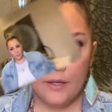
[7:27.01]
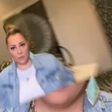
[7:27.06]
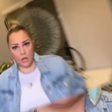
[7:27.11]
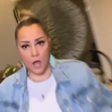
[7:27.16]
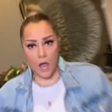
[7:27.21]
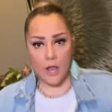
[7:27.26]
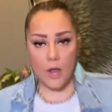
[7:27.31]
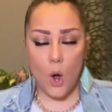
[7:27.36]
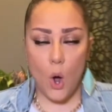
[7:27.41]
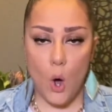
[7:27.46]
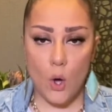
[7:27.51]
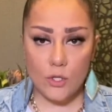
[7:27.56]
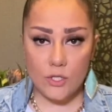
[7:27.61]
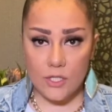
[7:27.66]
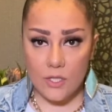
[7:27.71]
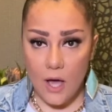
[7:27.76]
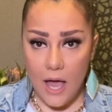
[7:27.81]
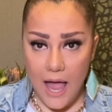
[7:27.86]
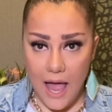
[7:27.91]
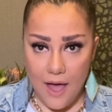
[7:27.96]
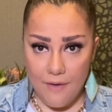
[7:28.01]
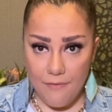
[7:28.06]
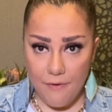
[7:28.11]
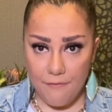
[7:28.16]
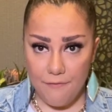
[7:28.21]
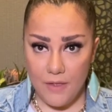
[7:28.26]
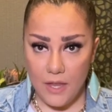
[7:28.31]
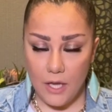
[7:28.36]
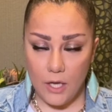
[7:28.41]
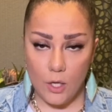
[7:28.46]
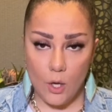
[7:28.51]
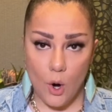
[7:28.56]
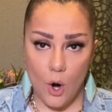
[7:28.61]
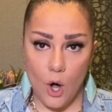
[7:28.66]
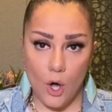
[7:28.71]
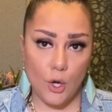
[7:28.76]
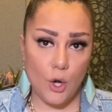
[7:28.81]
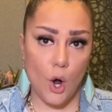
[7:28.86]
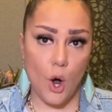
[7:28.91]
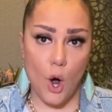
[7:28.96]
I also have a video
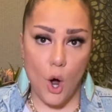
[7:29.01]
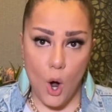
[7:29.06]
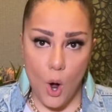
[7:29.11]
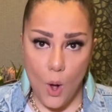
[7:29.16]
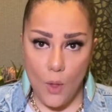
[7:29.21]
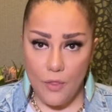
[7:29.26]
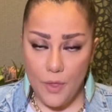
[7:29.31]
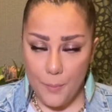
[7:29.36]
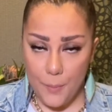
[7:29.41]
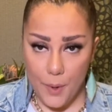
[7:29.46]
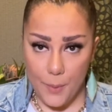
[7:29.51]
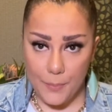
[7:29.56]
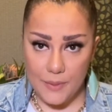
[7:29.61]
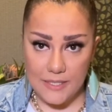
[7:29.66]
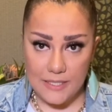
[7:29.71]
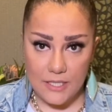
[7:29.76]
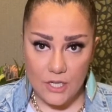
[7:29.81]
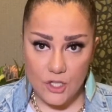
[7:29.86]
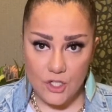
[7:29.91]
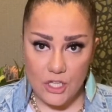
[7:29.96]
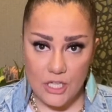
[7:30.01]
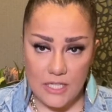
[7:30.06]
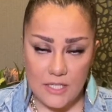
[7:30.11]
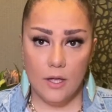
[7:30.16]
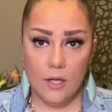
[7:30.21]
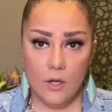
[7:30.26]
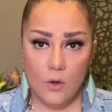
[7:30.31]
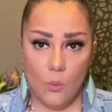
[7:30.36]
on all the prepositions